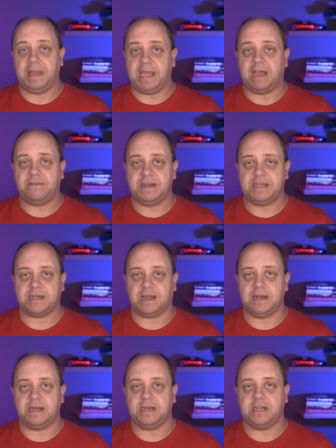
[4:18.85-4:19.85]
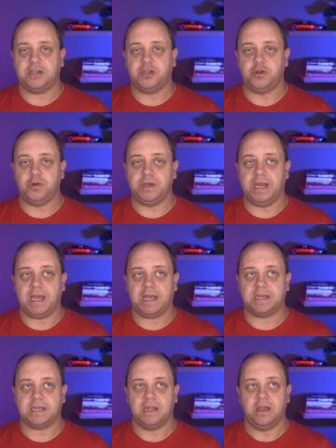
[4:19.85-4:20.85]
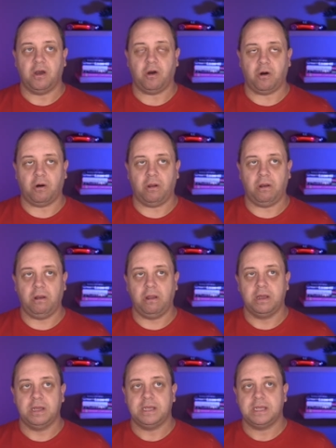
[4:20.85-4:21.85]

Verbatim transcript: they have decided to, that all